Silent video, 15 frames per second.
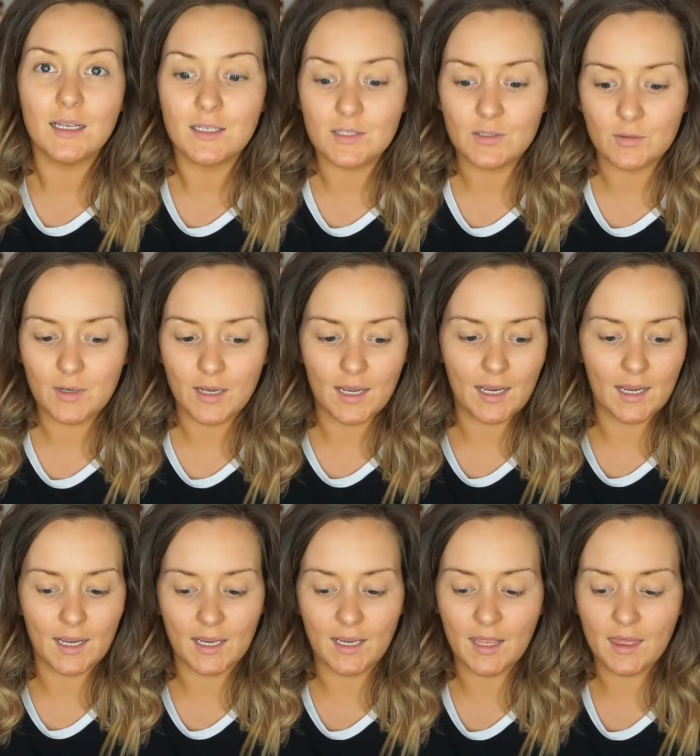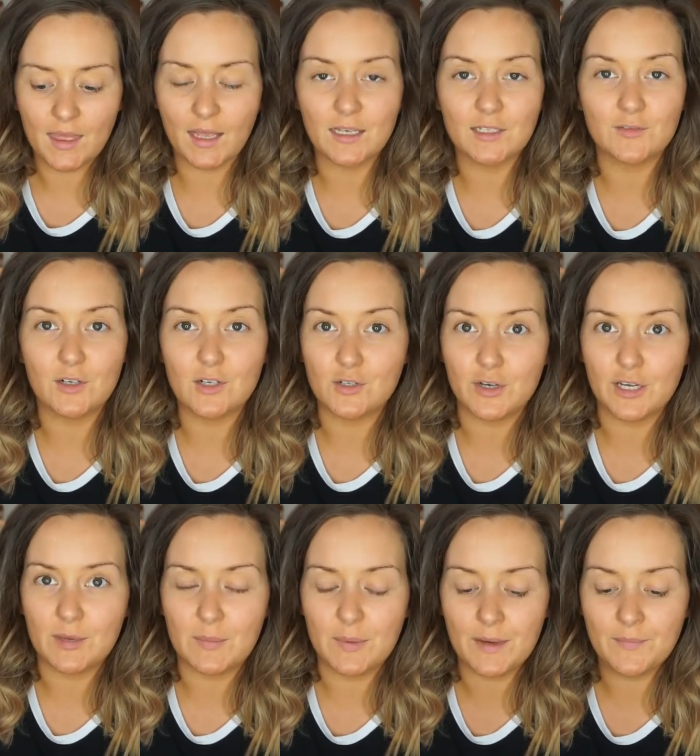So, hi. Thanks for
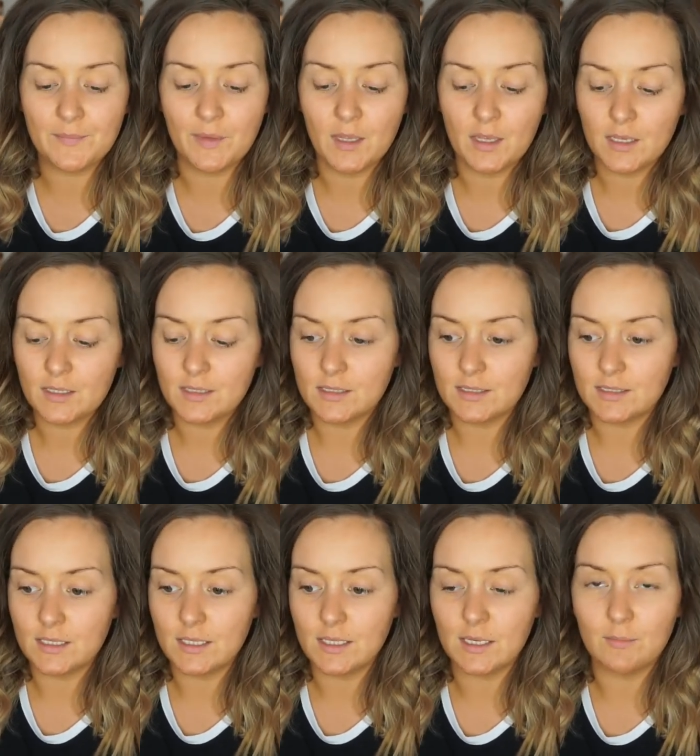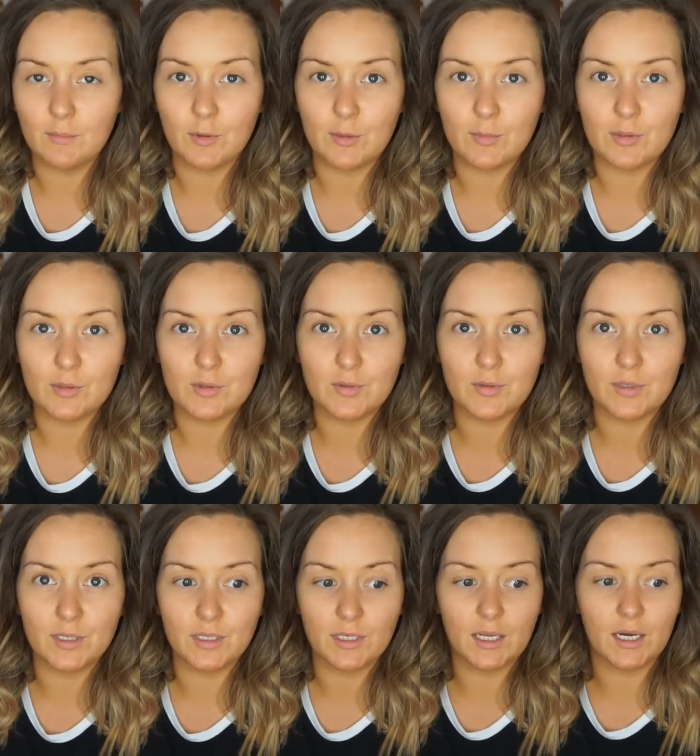joining me. Today, I'm going to be
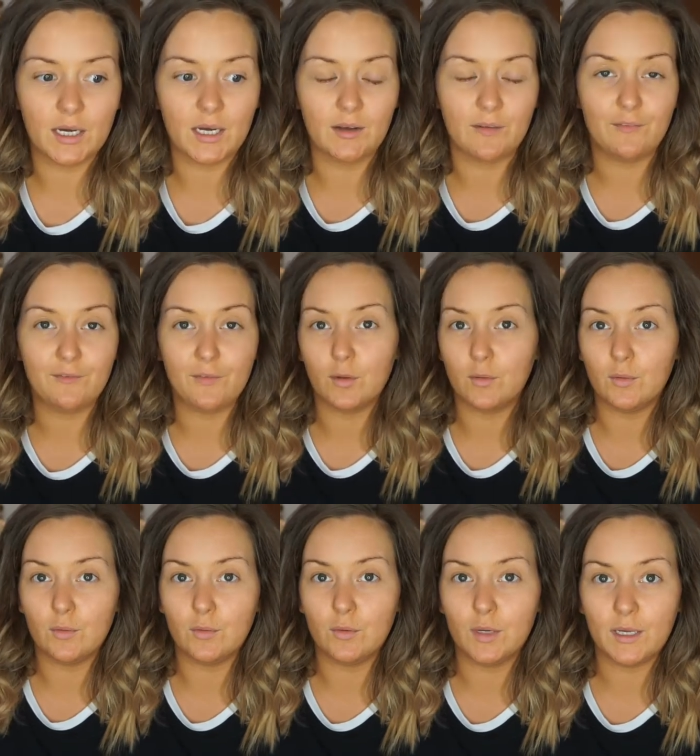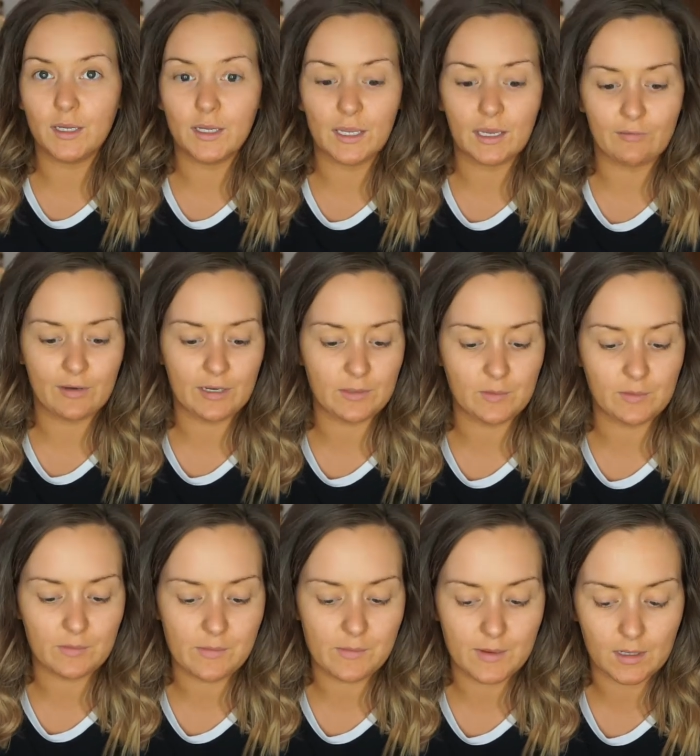doing a full get ready
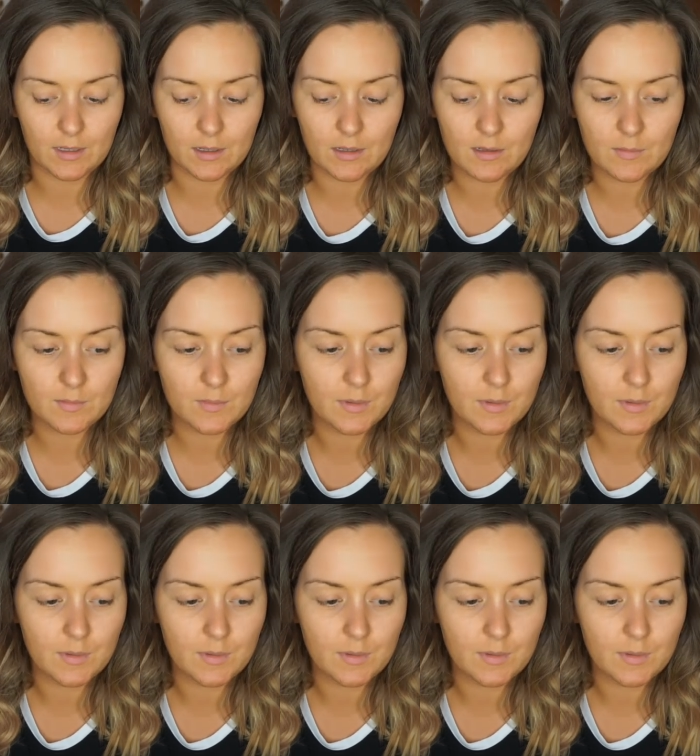with me makeup.